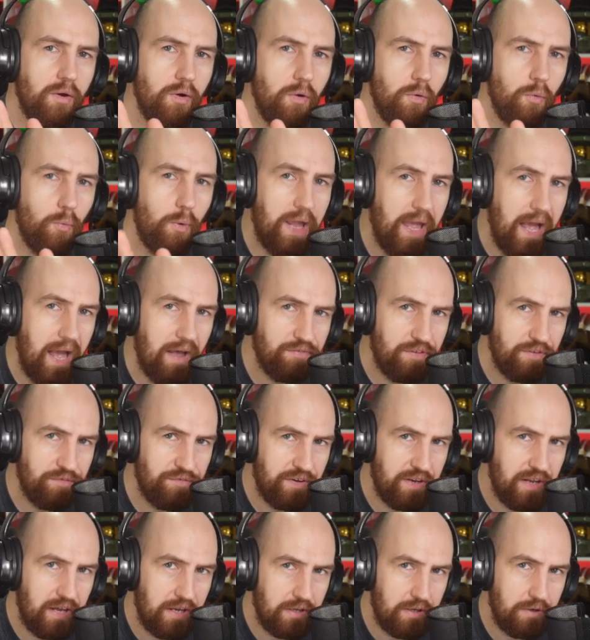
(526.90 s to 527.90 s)
We have the
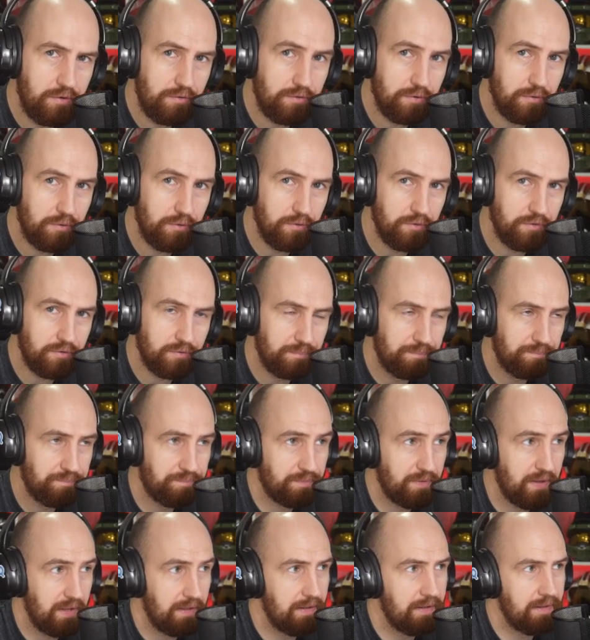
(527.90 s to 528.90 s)
vidIQ tools,
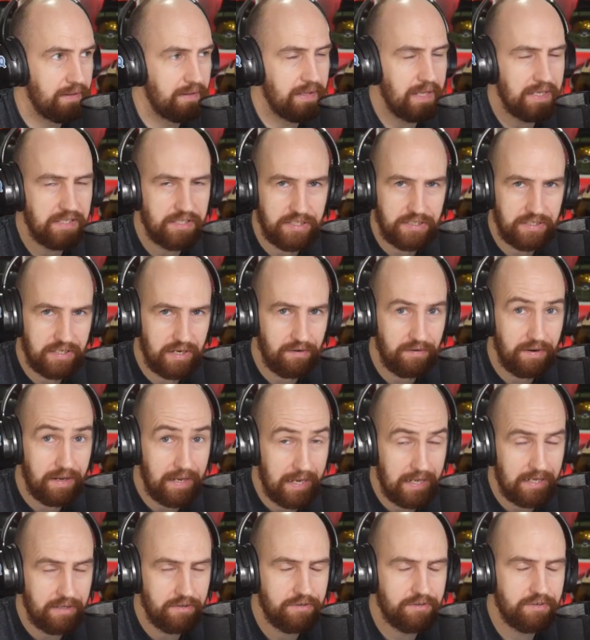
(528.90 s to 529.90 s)
legendary,
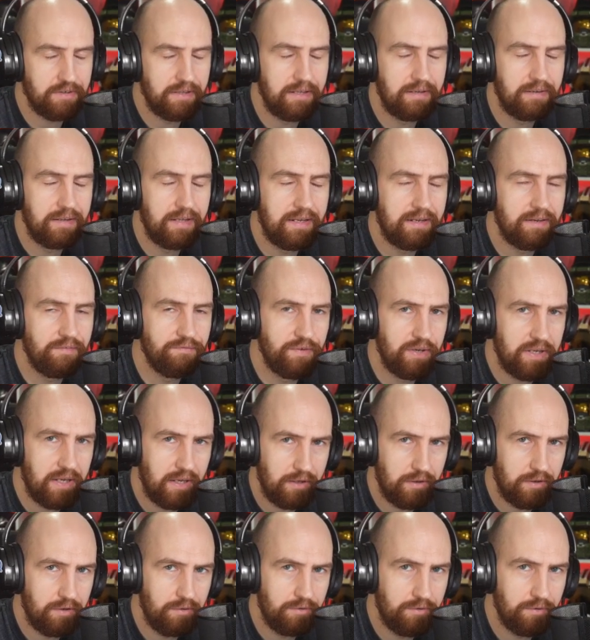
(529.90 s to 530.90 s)
industry-leading
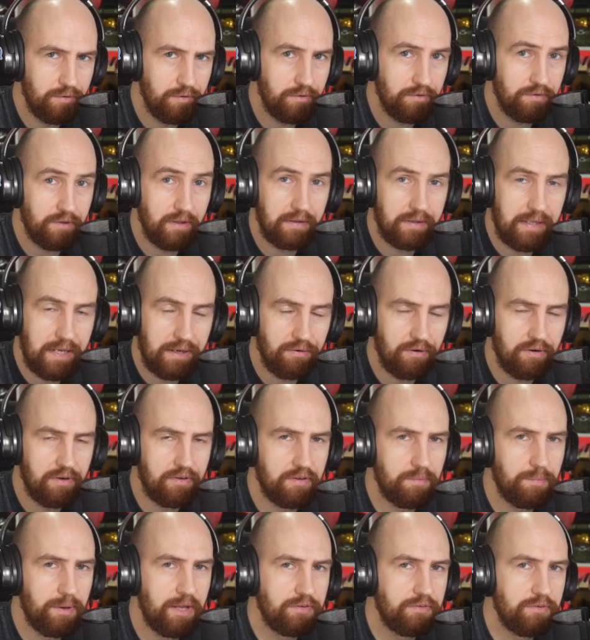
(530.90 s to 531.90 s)
vidIQ tools that Liron is
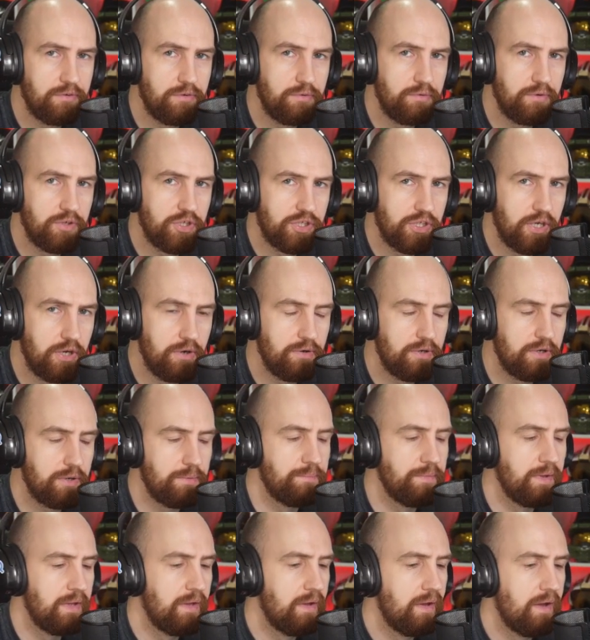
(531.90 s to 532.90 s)
about to show you
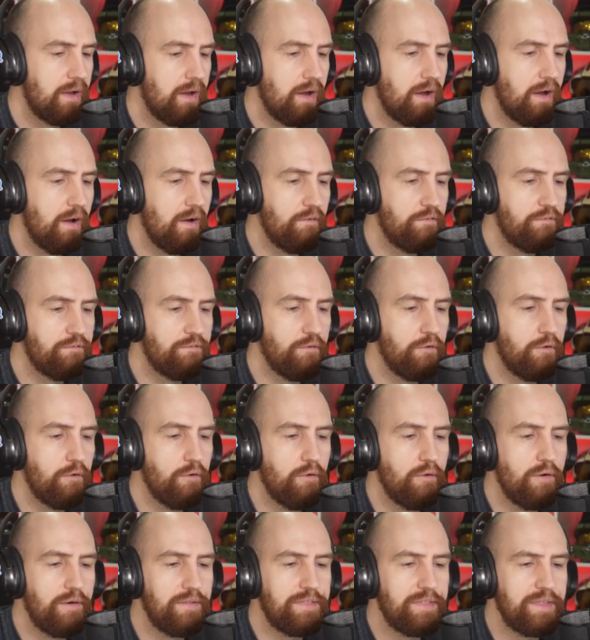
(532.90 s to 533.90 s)
uh, for
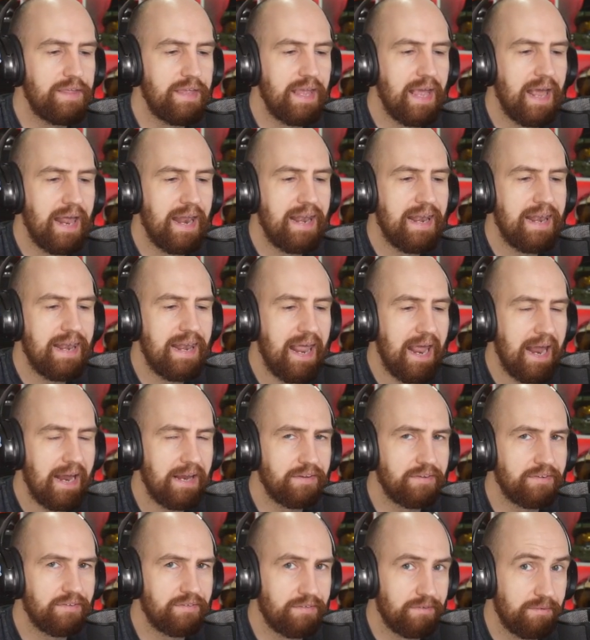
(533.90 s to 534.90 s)
the
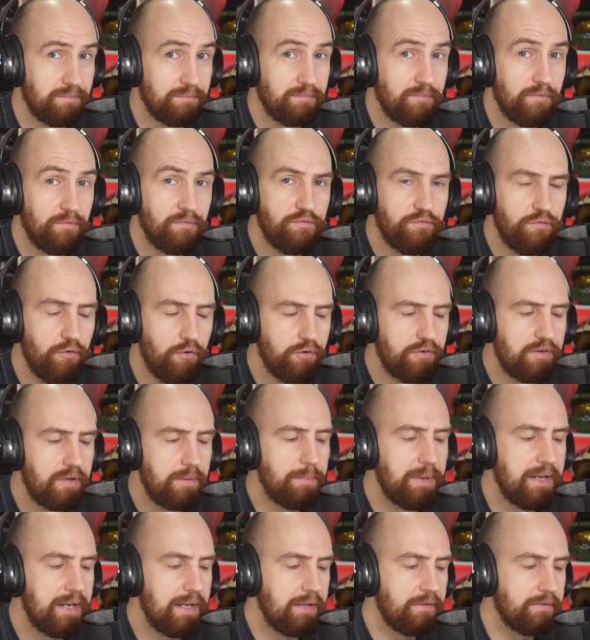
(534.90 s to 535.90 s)
next forty
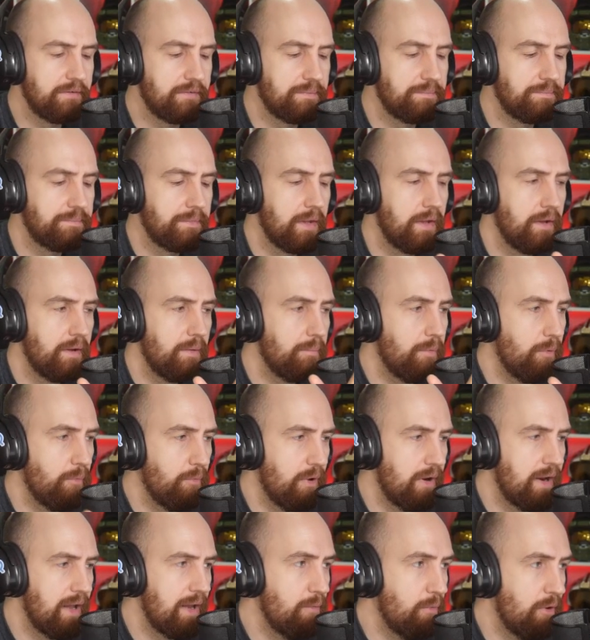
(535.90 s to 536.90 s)
minutes. But
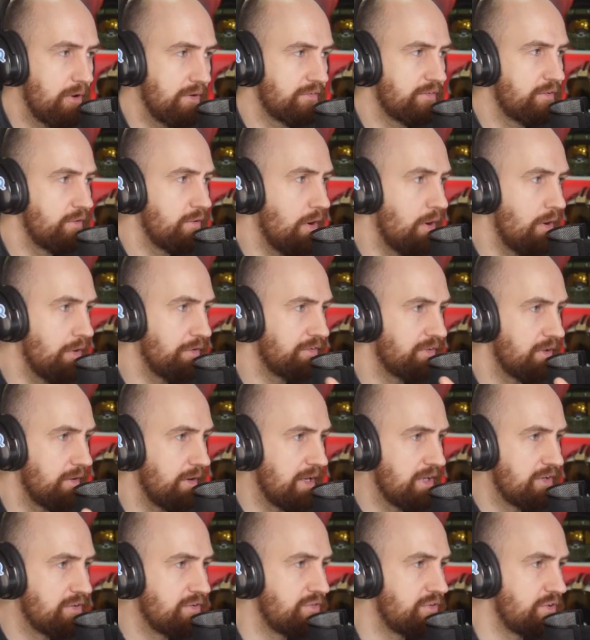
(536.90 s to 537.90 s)
what I want to also
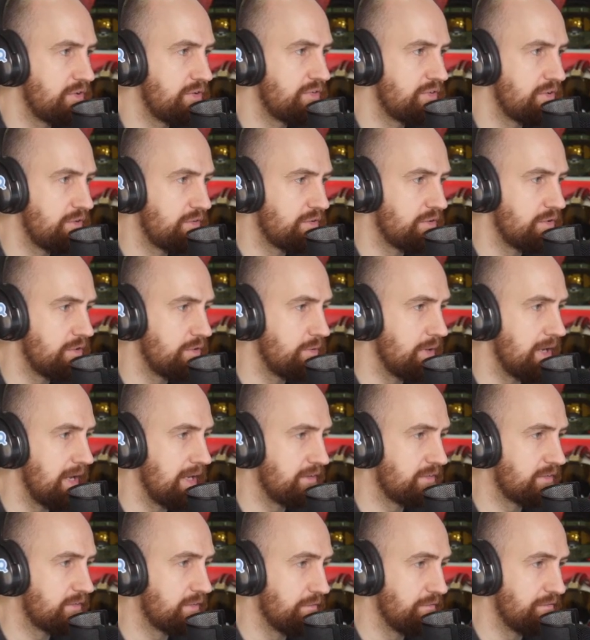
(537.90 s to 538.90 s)
introduce you to is
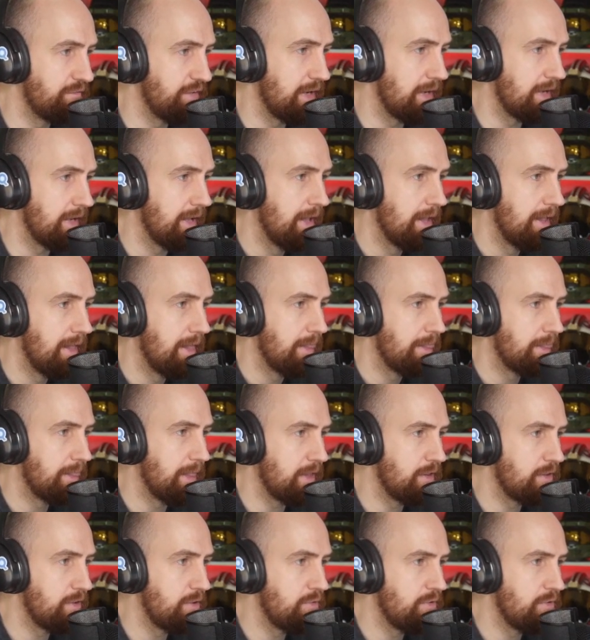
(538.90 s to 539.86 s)
something that you